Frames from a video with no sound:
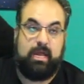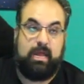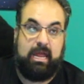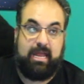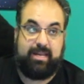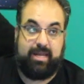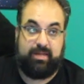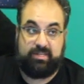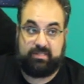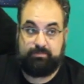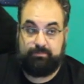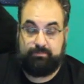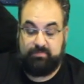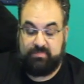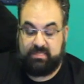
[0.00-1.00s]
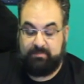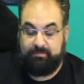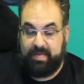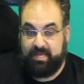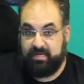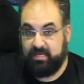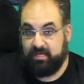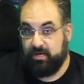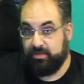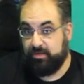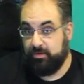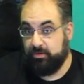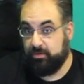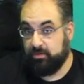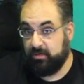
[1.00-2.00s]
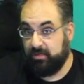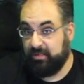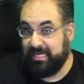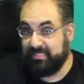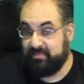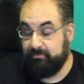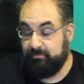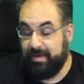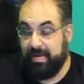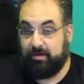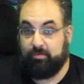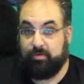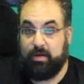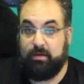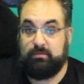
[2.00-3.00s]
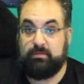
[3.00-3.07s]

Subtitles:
Now this, depending on your class and background,